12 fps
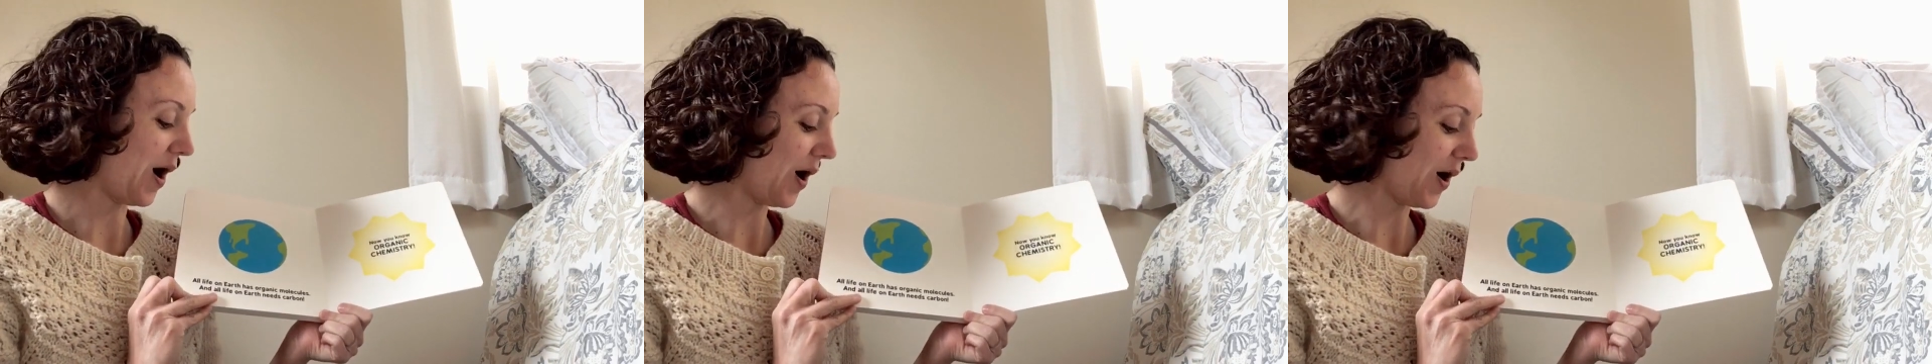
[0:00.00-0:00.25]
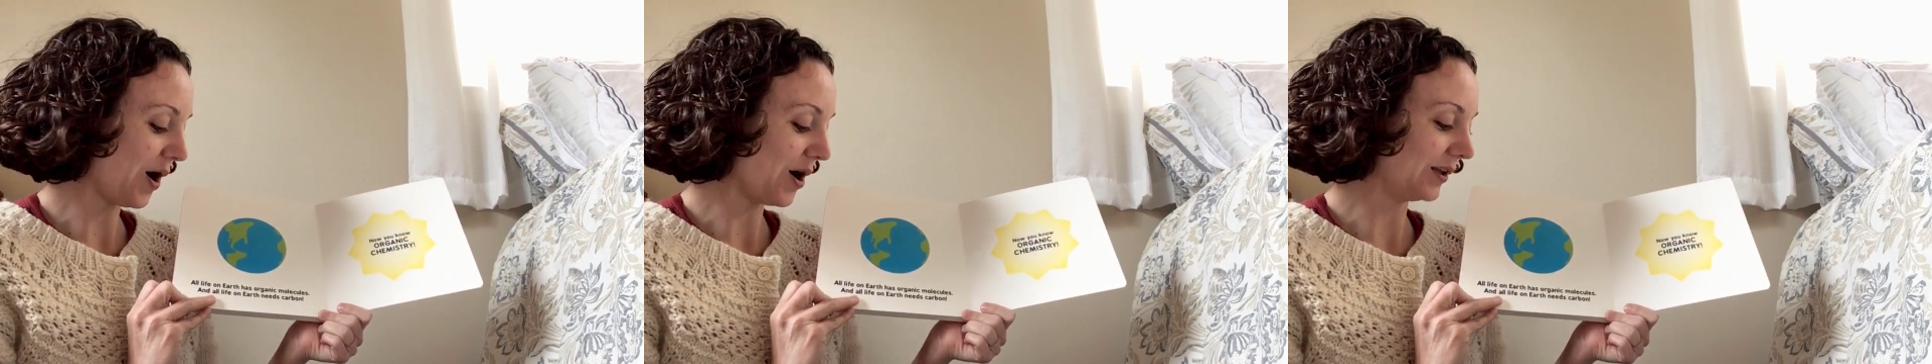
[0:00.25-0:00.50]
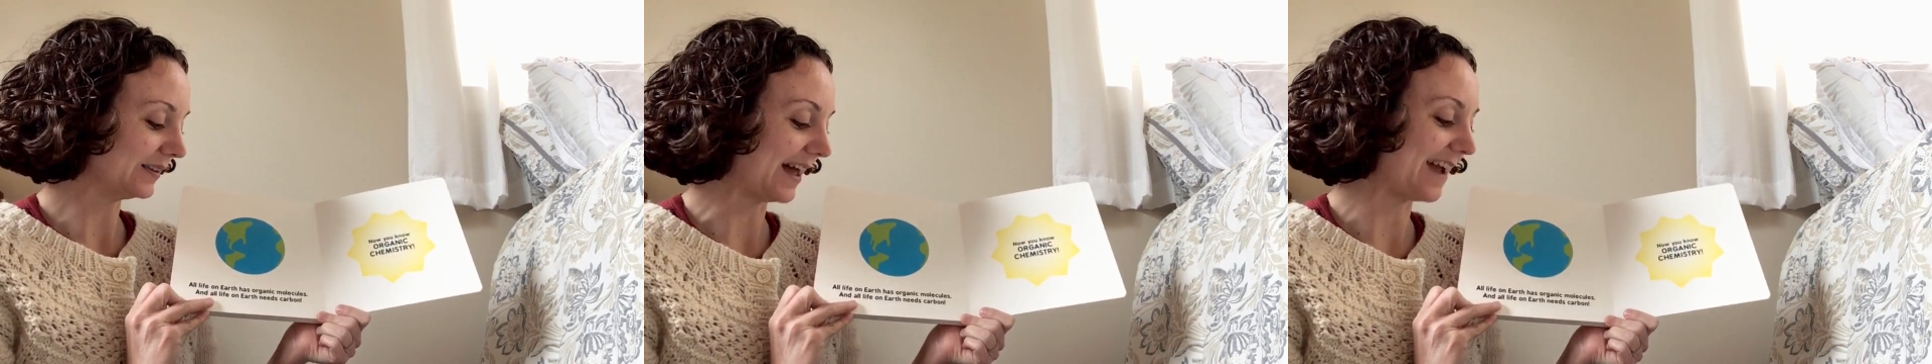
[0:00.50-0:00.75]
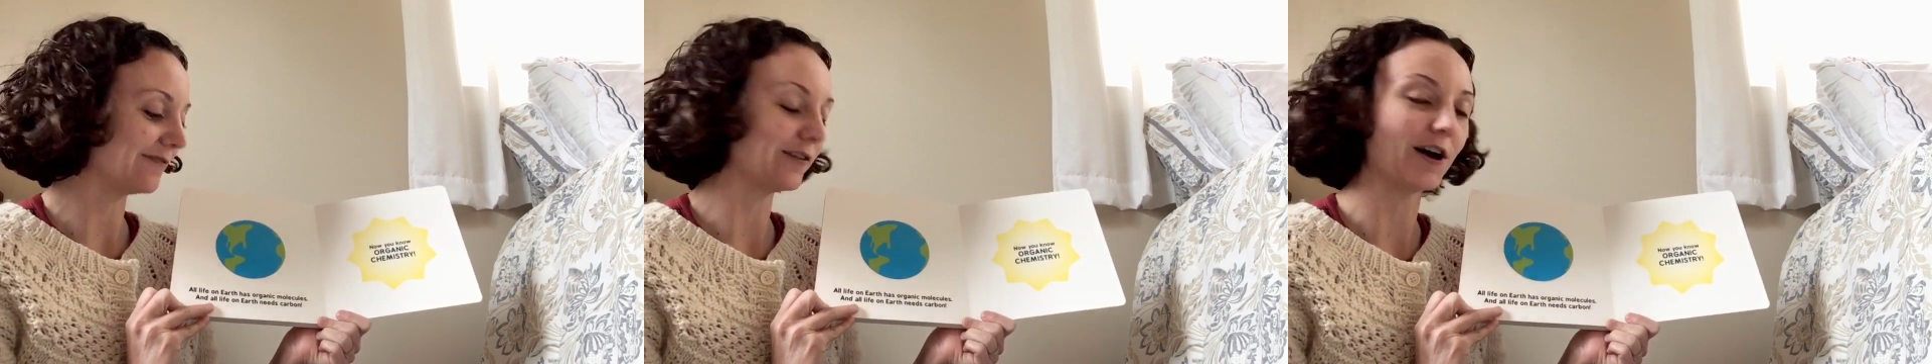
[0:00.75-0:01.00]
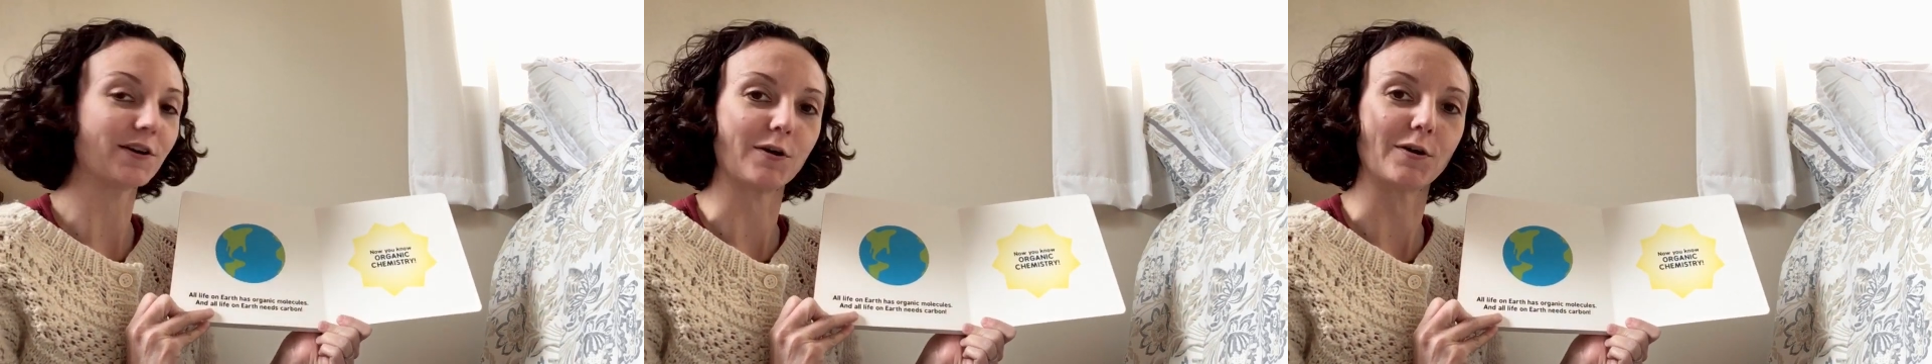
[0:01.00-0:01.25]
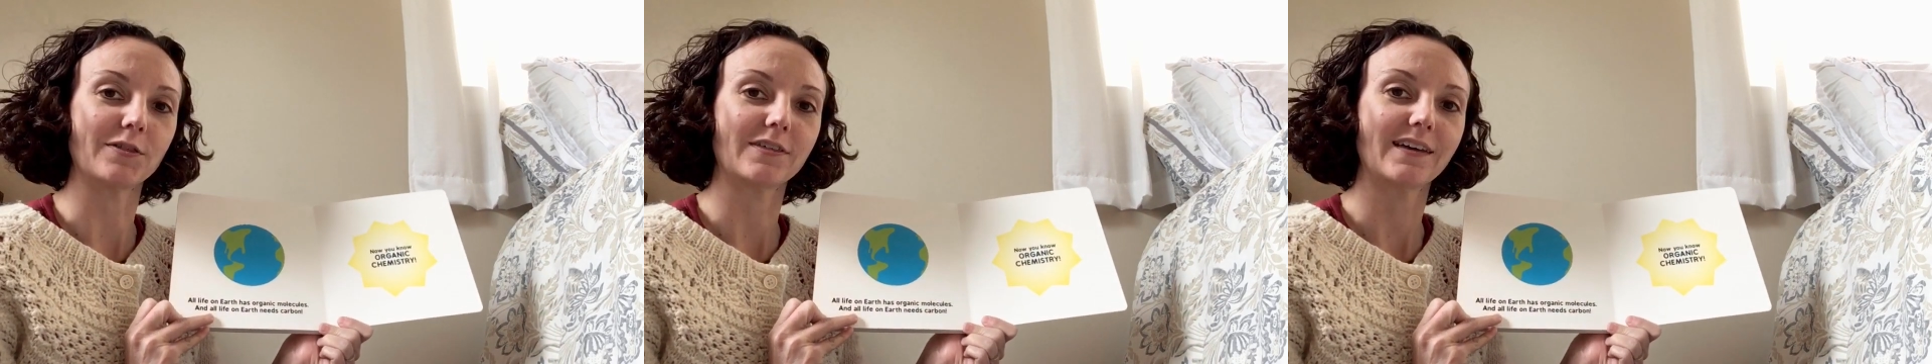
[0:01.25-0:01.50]
All life on
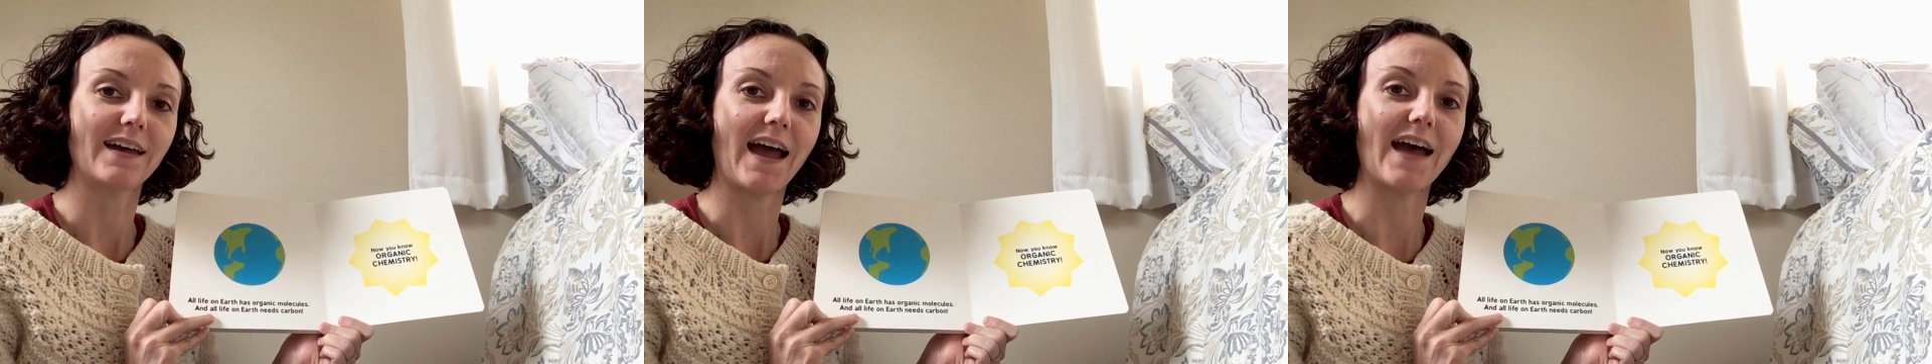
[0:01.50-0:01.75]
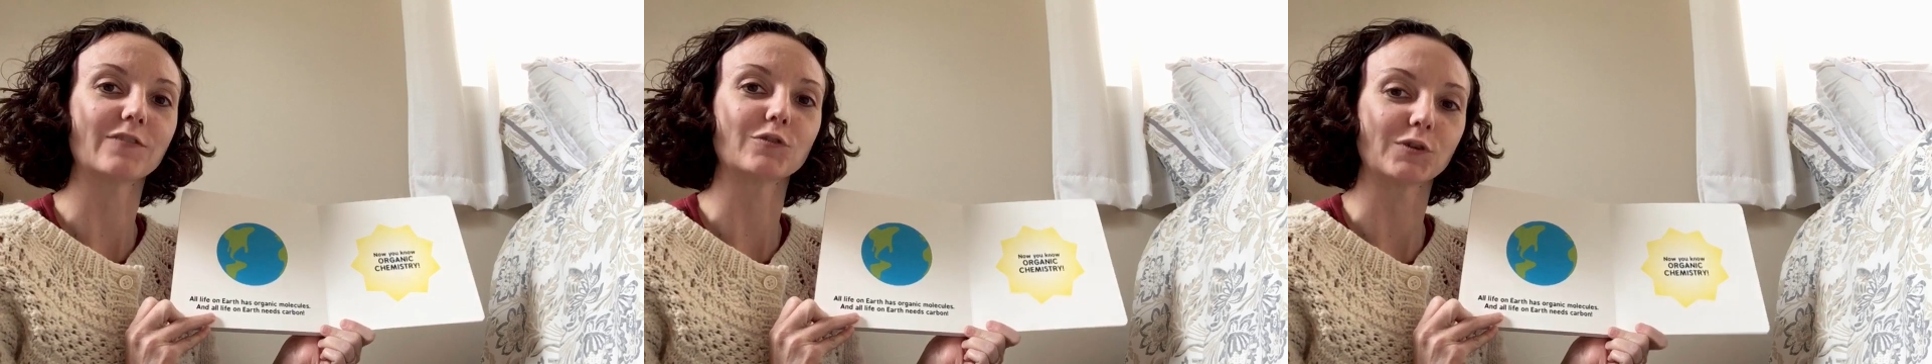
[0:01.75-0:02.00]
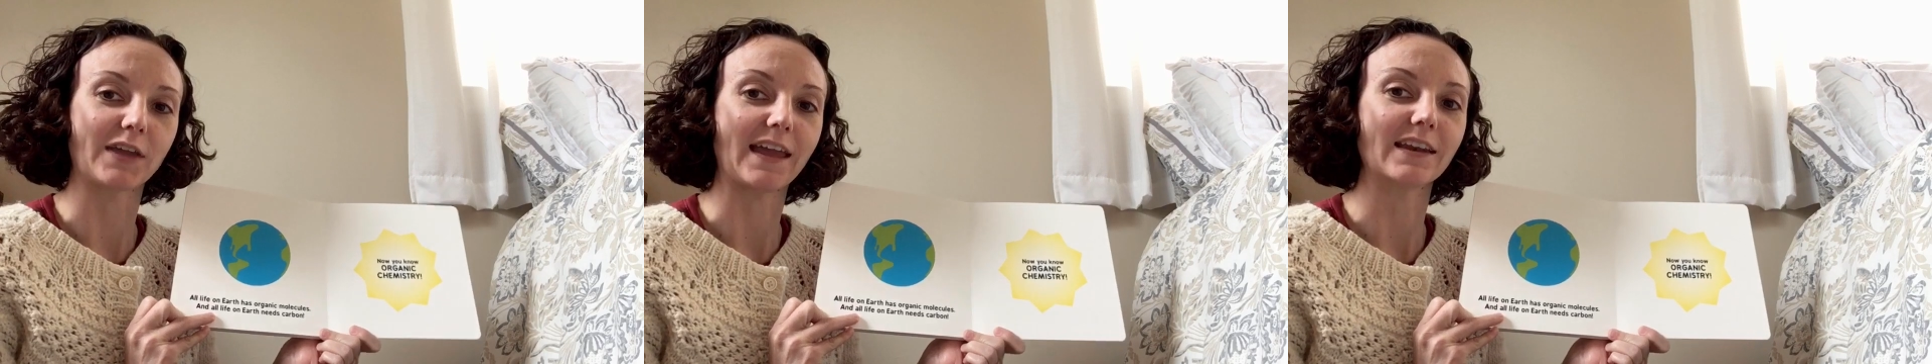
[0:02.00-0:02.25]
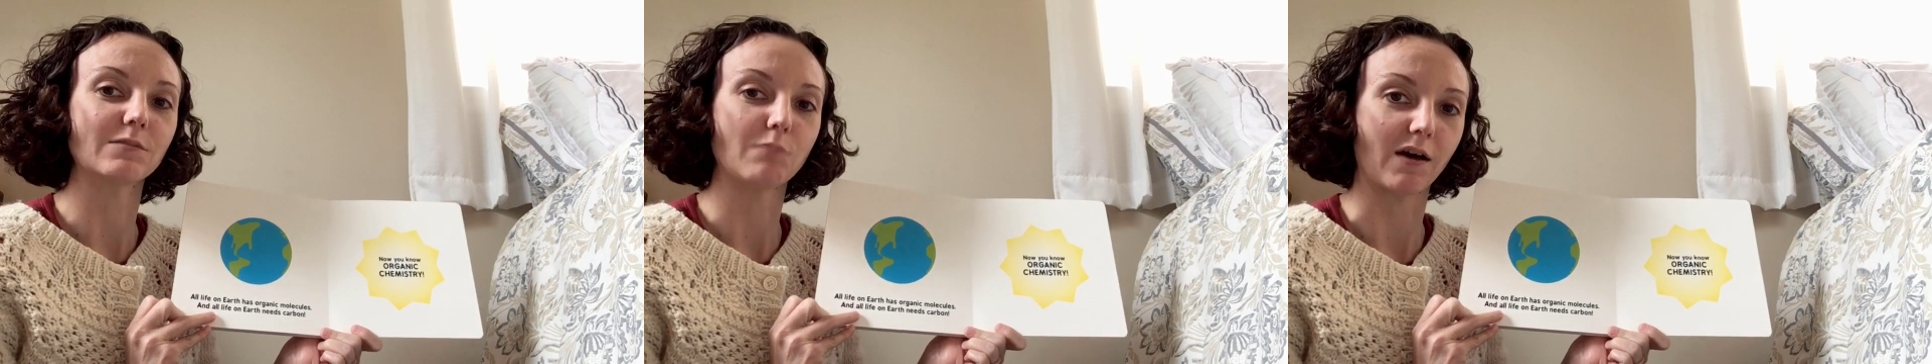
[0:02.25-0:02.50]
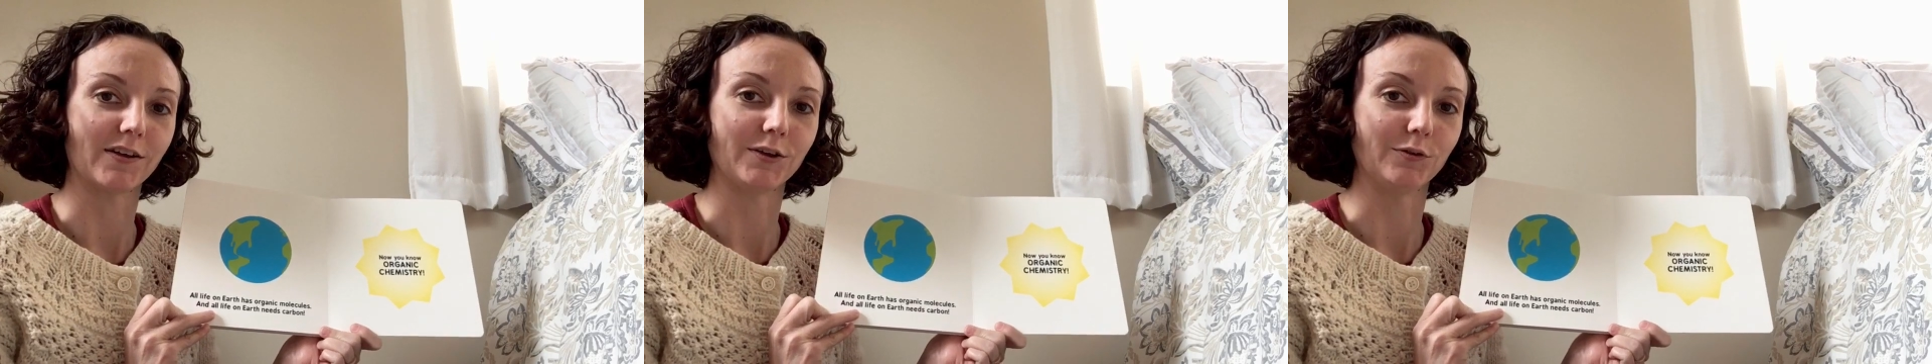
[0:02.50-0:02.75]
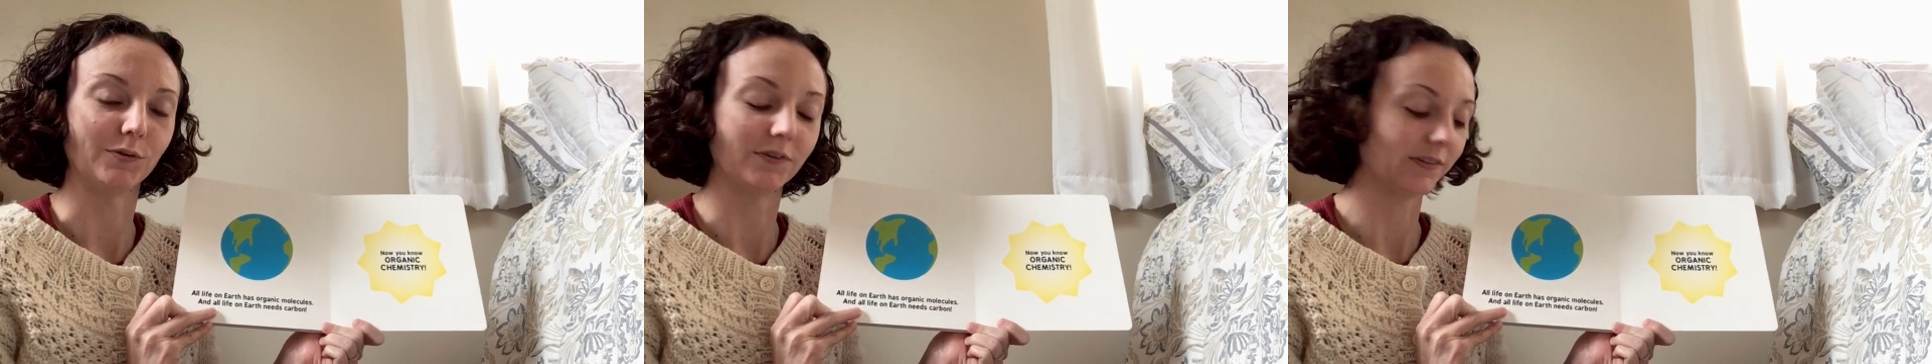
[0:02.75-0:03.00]
Earth has organic
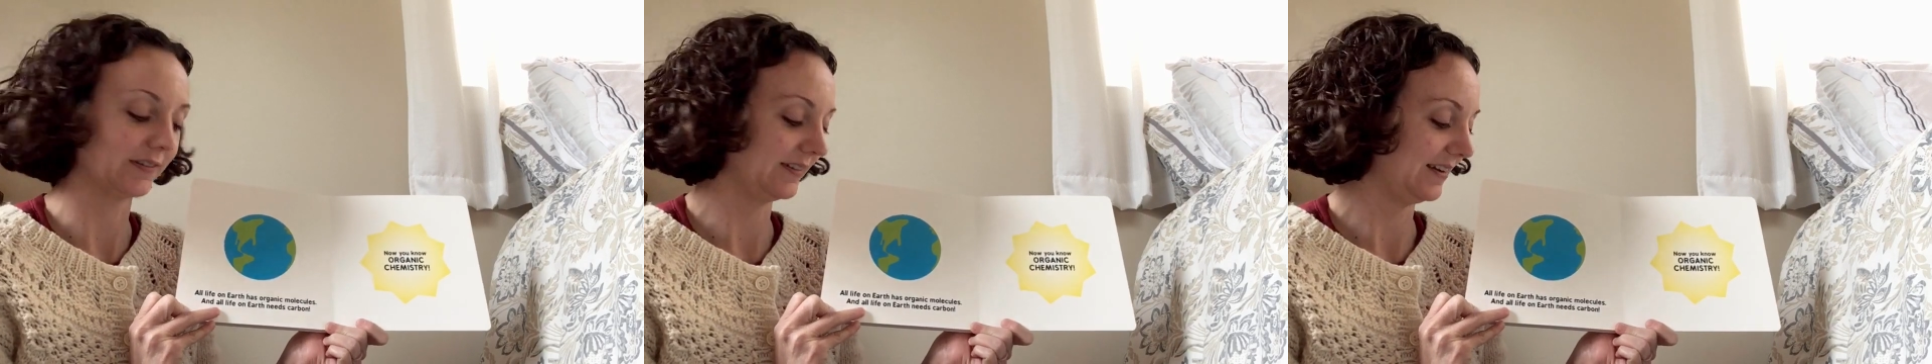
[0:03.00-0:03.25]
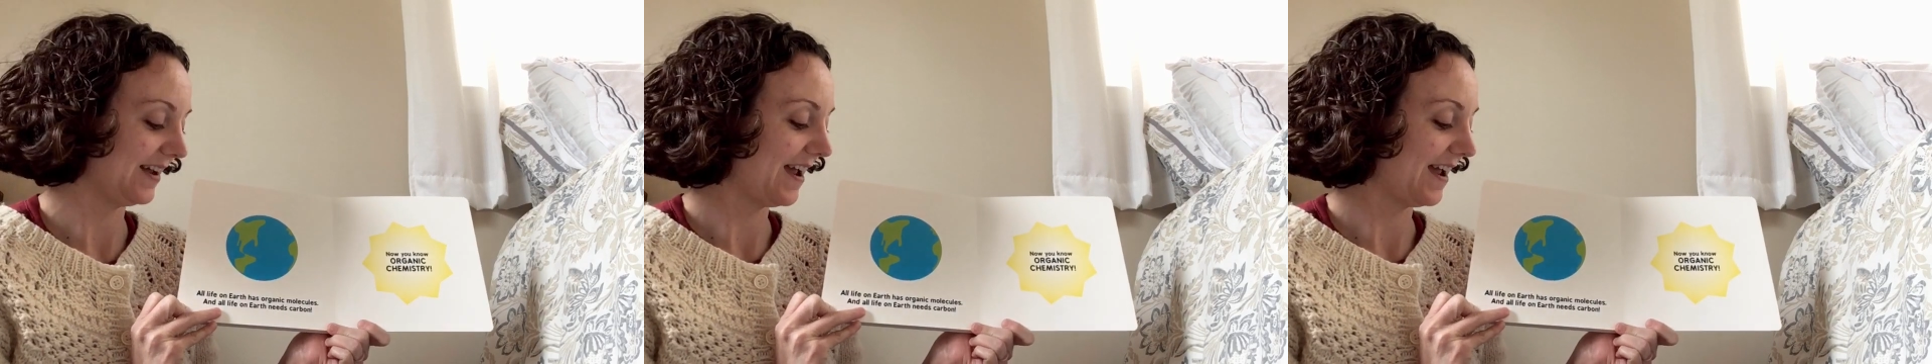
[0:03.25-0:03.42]
molecules,